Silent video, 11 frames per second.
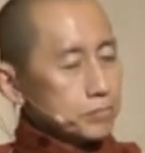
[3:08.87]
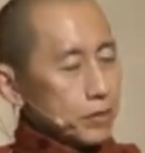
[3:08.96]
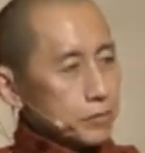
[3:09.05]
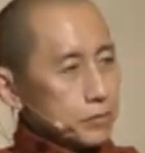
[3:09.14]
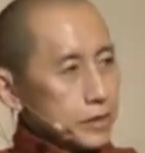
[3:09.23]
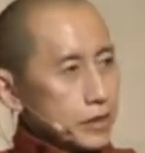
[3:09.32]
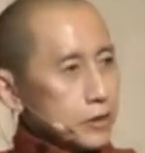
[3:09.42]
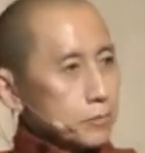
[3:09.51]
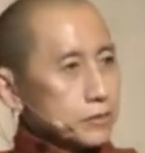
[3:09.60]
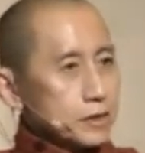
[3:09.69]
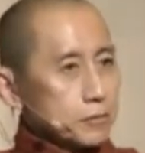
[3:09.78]
probably
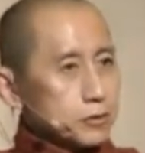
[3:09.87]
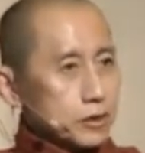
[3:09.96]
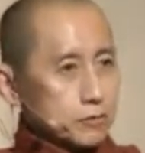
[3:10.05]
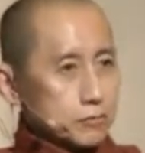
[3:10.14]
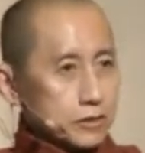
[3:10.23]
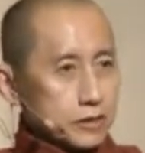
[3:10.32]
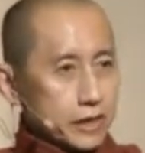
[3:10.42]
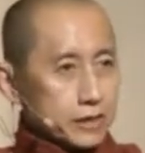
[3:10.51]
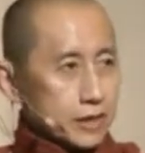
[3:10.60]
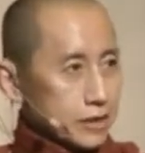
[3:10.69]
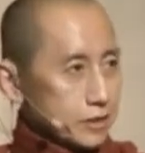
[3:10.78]
your perception will
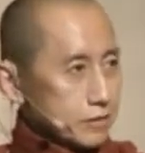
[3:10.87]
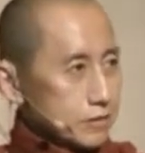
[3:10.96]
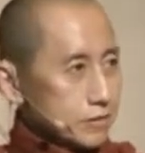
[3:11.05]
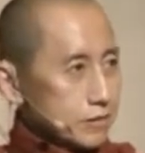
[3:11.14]
take the lead